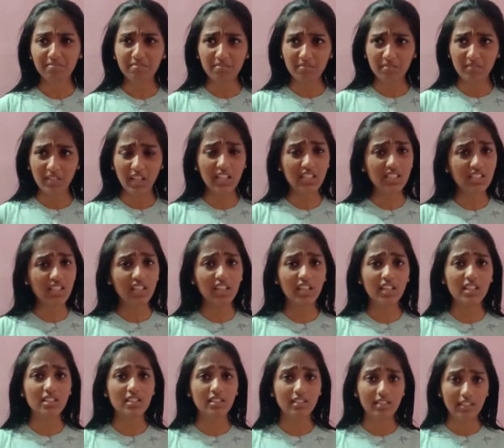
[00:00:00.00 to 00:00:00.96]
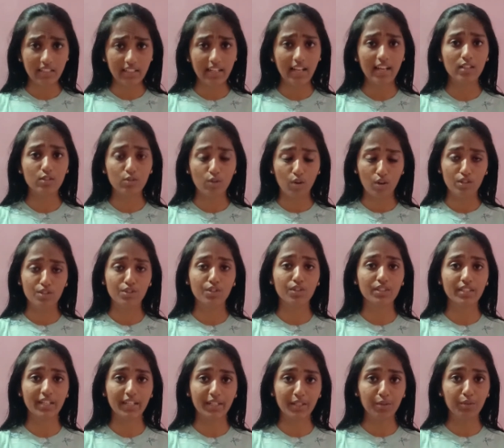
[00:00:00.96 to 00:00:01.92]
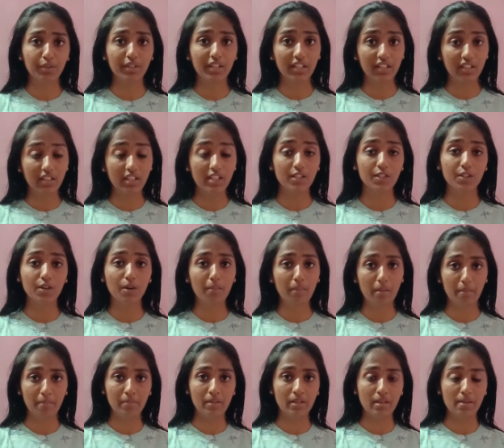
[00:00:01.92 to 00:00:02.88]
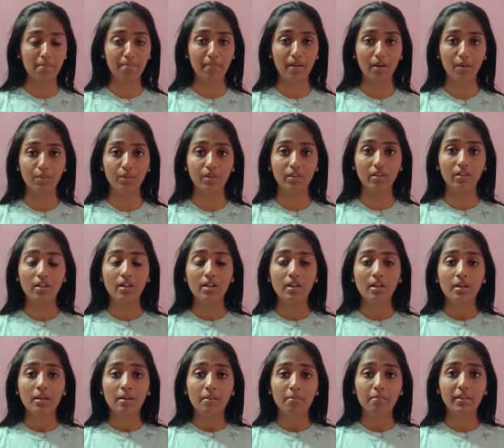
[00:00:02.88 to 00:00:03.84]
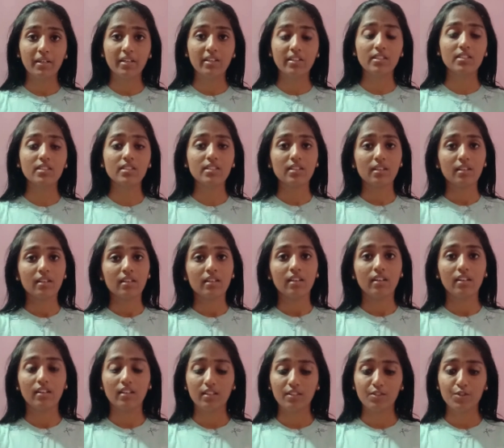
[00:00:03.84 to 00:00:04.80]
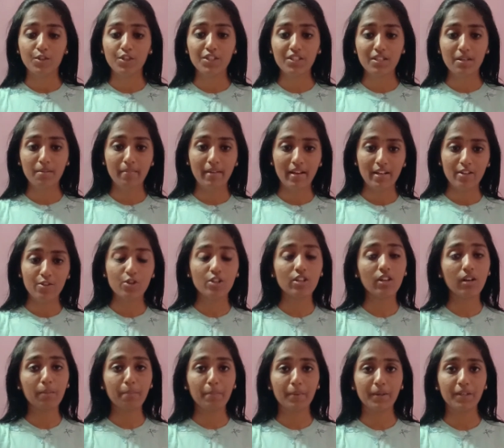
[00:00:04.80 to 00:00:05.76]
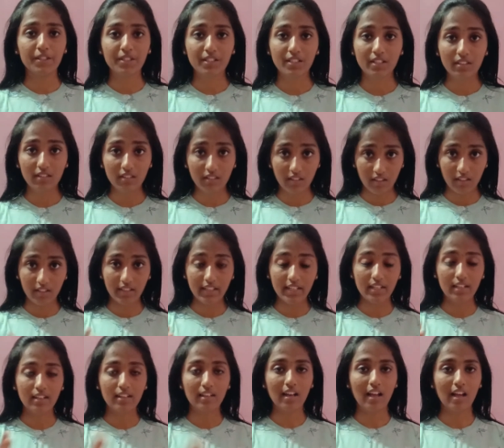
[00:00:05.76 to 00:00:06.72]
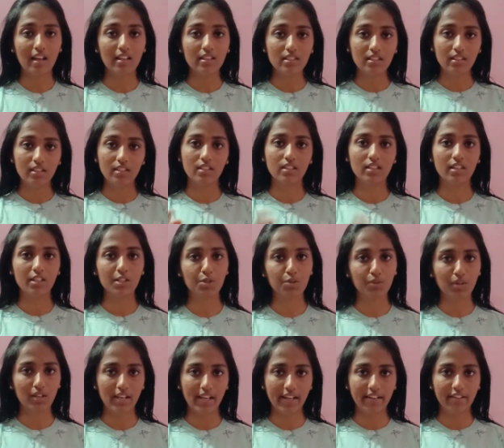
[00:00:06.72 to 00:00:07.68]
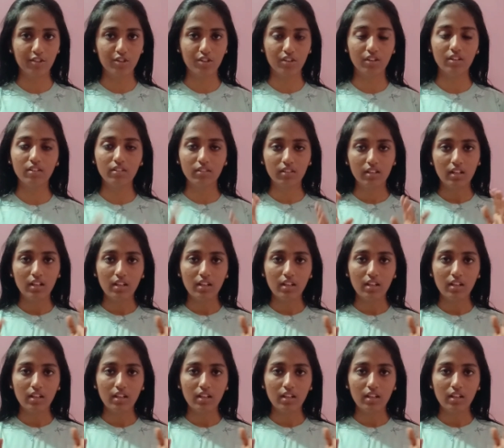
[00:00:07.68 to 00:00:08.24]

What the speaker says: next thing is it has also said to decrease your memory power, because just imagine a person in a class listening to a lecture,